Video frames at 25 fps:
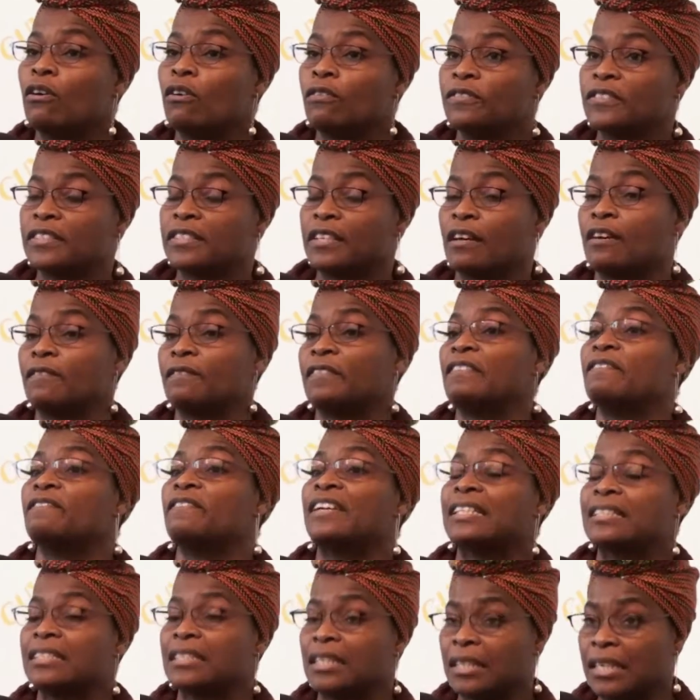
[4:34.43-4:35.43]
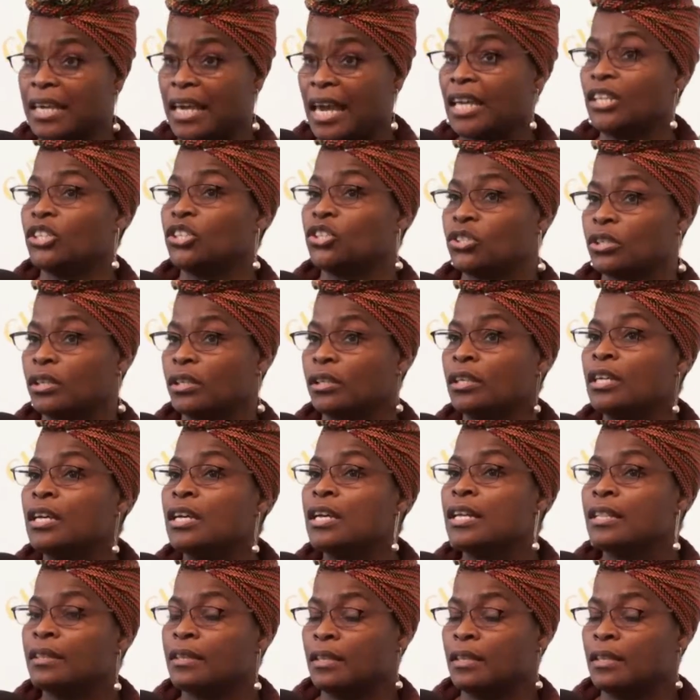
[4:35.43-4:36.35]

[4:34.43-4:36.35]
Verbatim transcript: of self-investigation